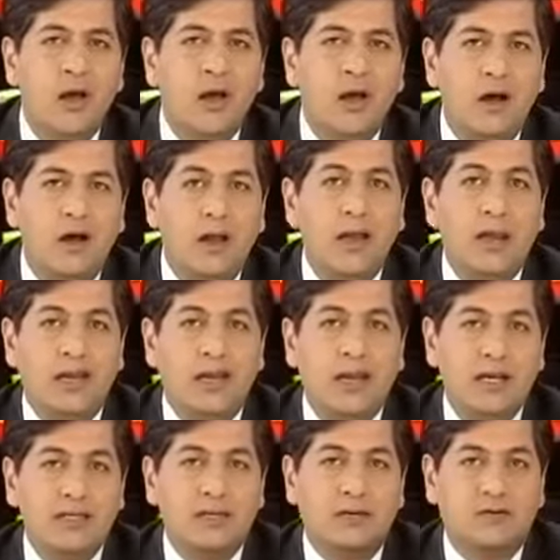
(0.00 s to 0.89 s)
in
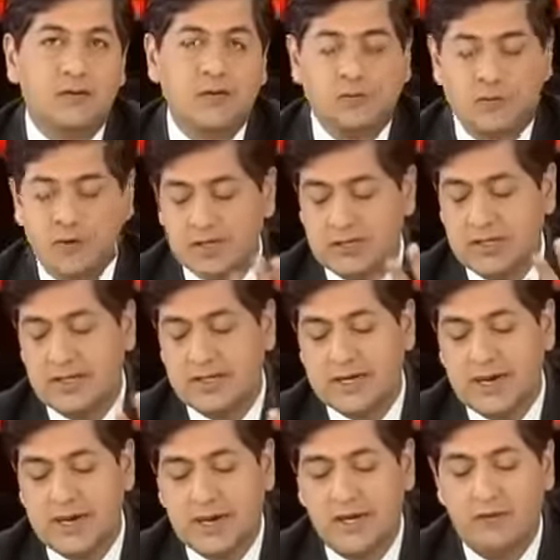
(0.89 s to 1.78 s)
case it was an
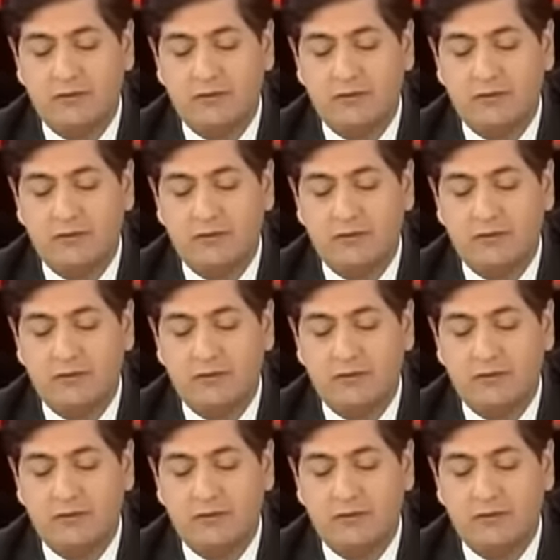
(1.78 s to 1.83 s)
attacker,